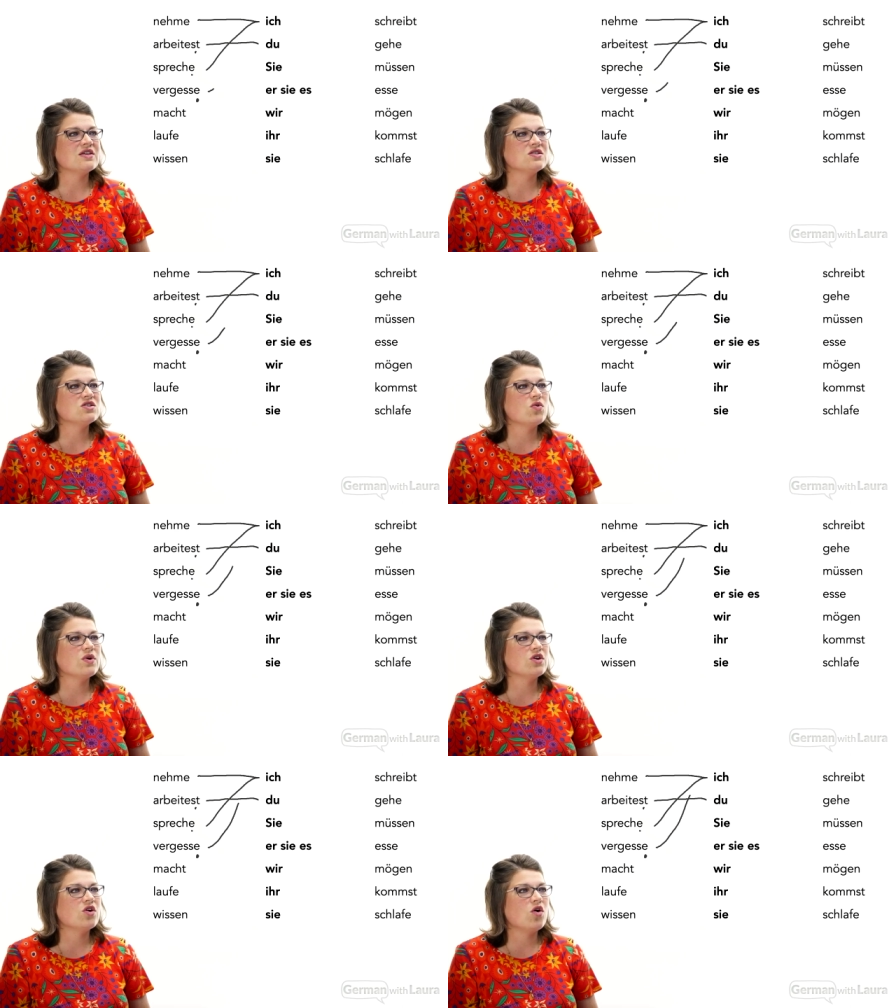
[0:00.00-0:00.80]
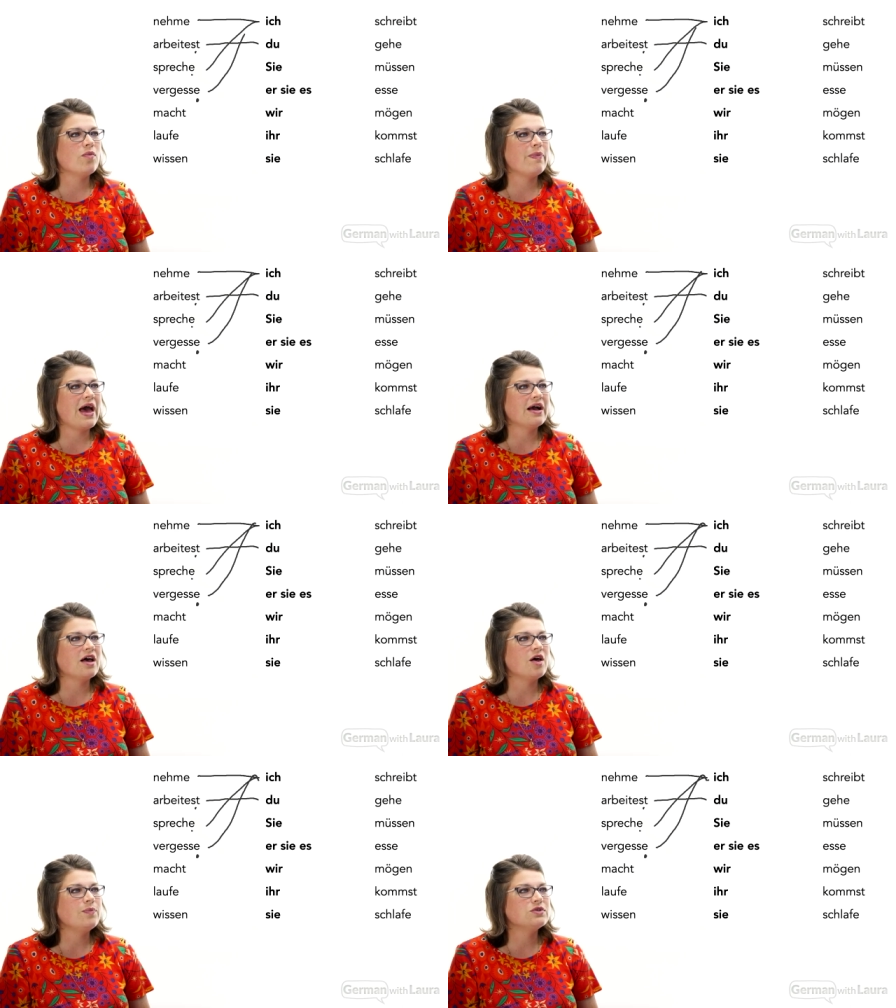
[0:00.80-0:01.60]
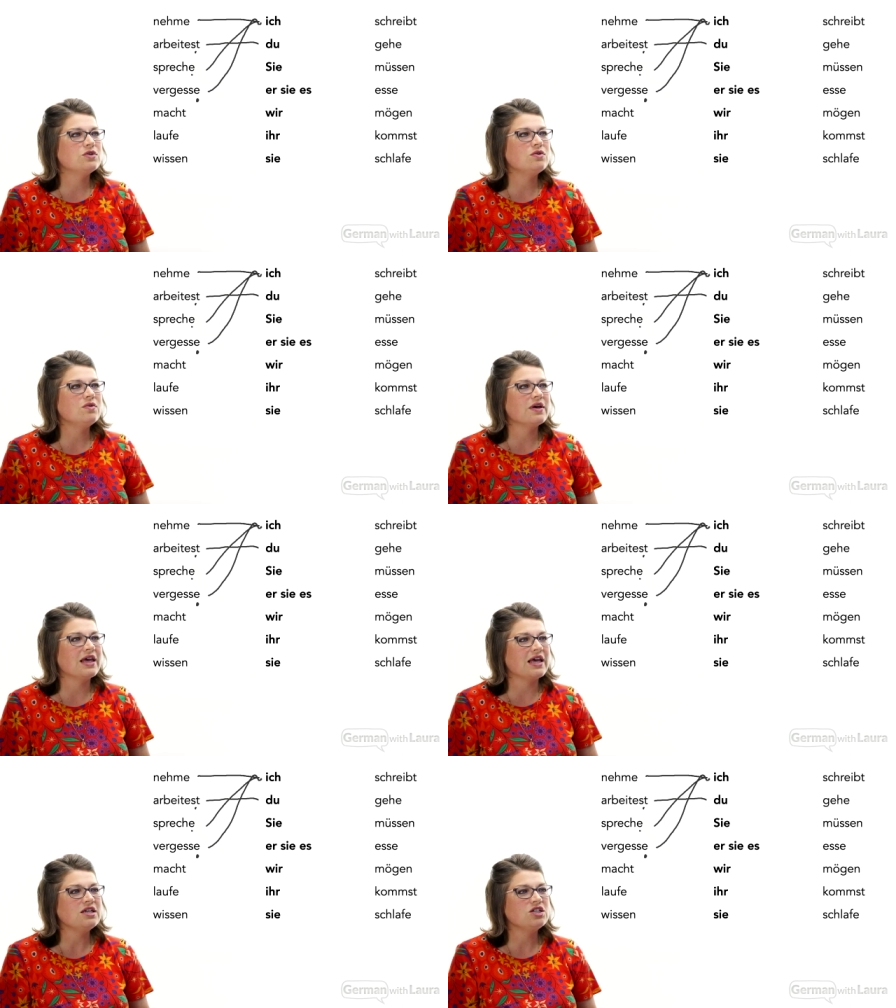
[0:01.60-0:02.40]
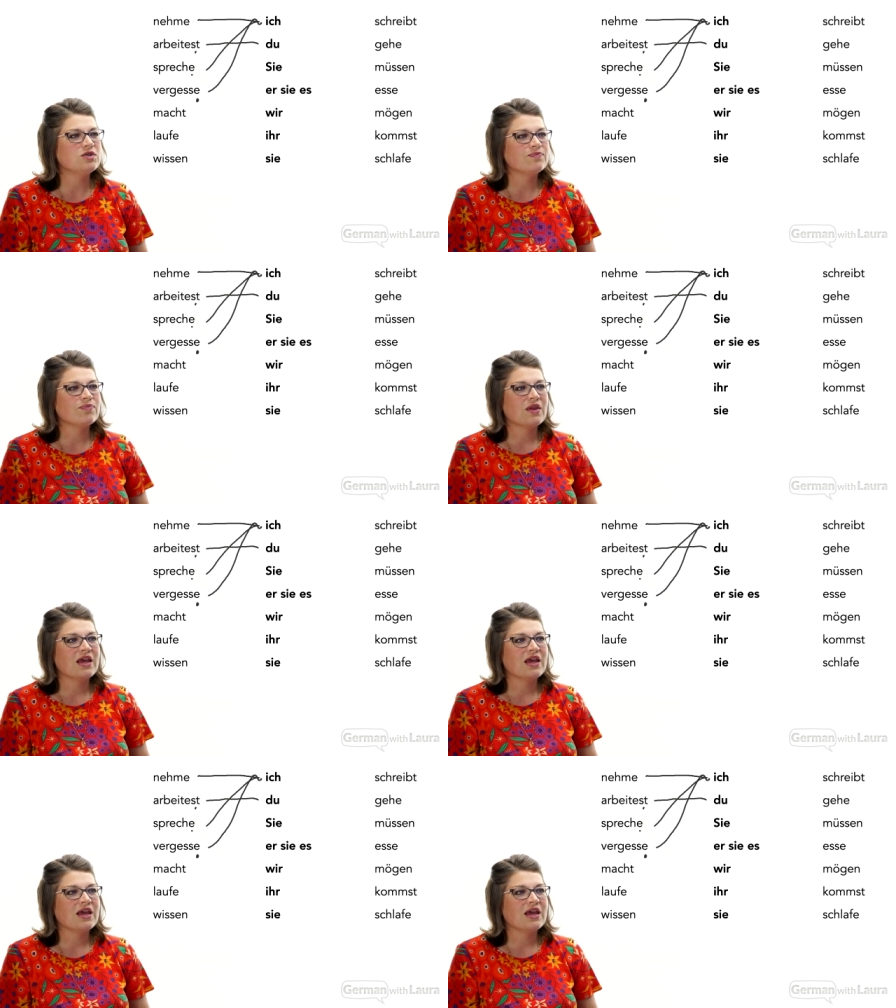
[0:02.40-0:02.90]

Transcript: this is going to go back up to ish.